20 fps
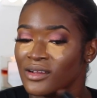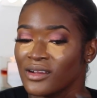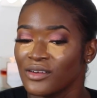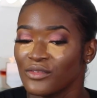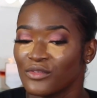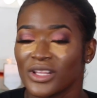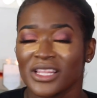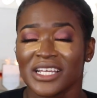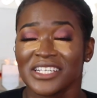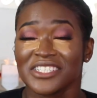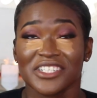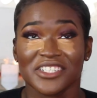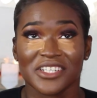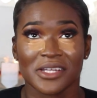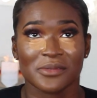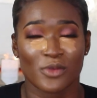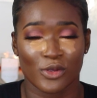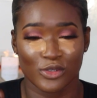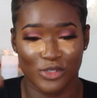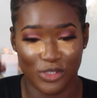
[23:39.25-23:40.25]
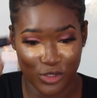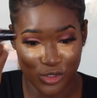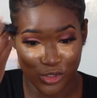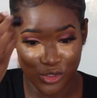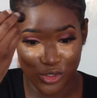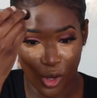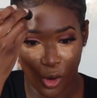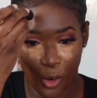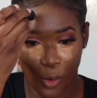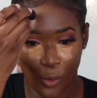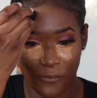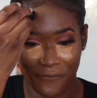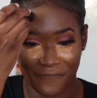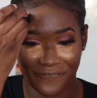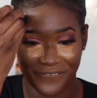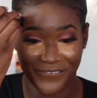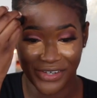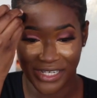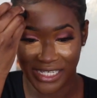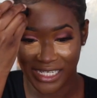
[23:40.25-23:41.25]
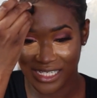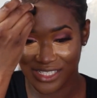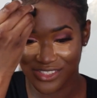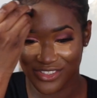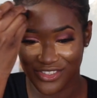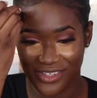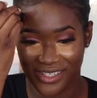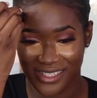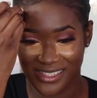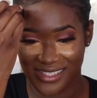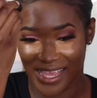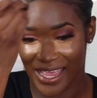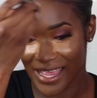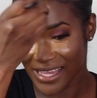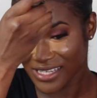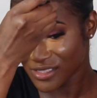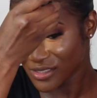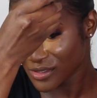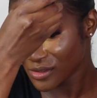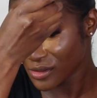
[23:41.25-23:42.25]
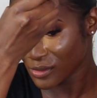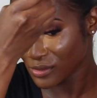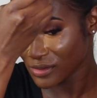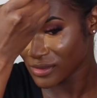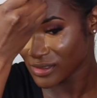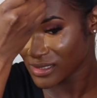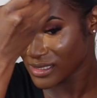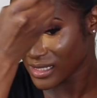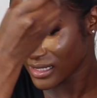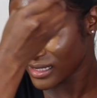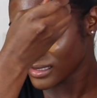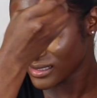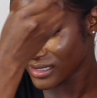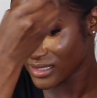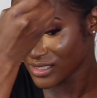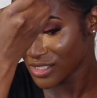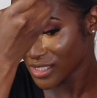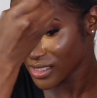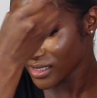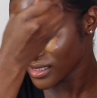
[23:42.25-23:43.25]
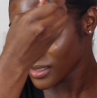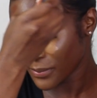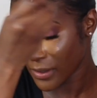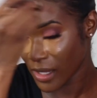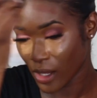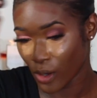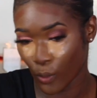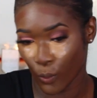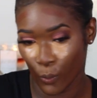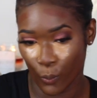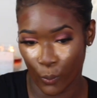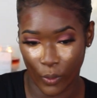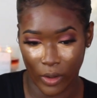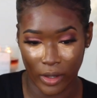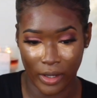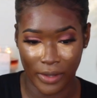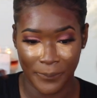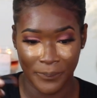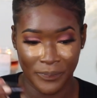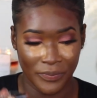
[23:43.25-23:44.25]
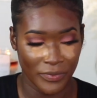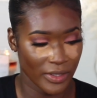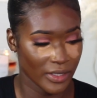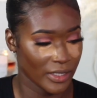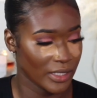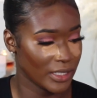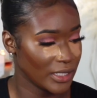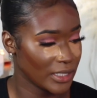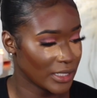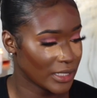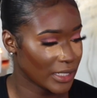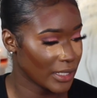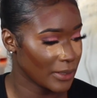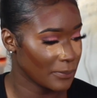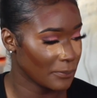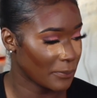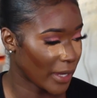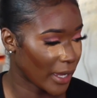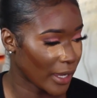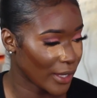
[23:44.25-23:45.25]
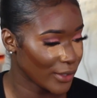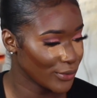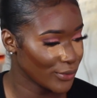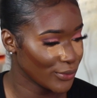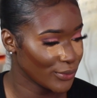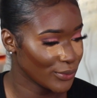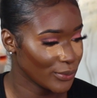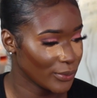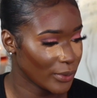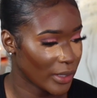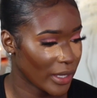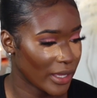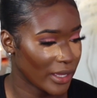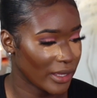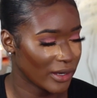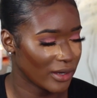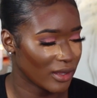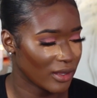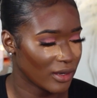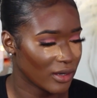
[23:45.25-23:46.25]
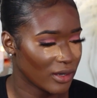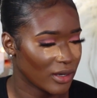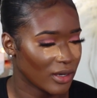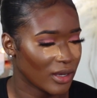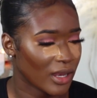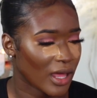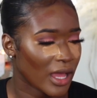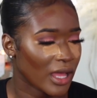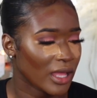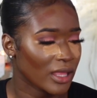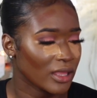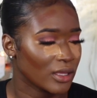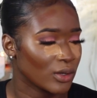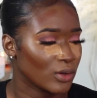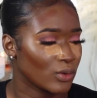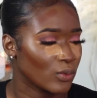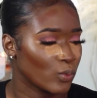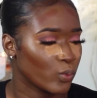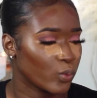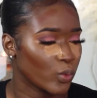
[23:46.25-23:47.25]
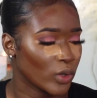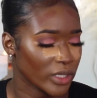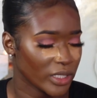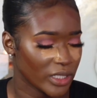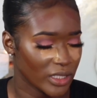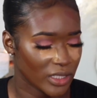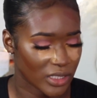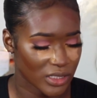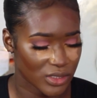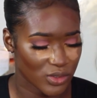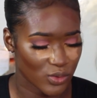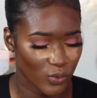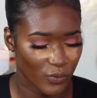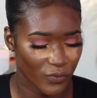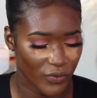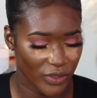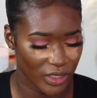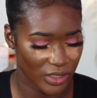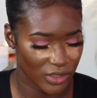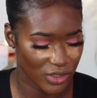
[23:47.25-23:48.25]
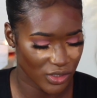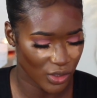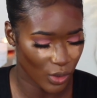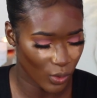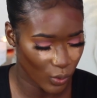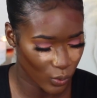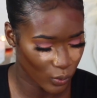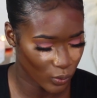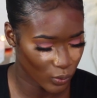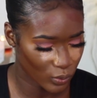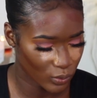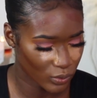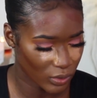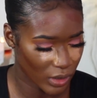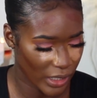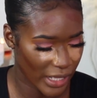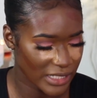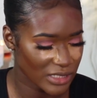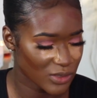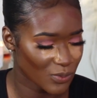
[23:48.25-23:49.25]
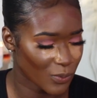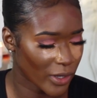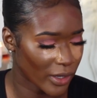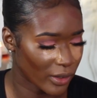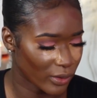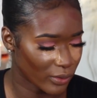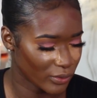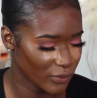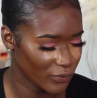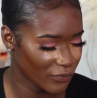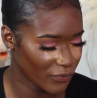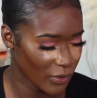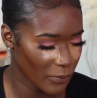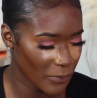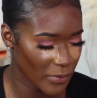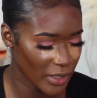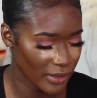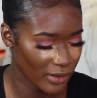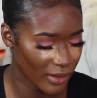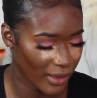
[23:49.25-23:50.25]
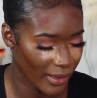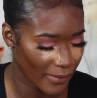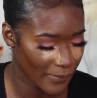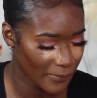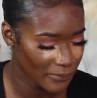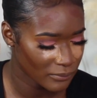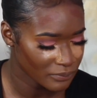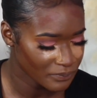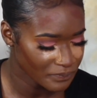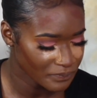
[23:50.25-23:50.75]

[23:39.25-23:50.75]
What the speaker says: relationships are just so freaking transactional these days. It's just about what he can buy you and not what he could do for your soul as well. You feel me? Like,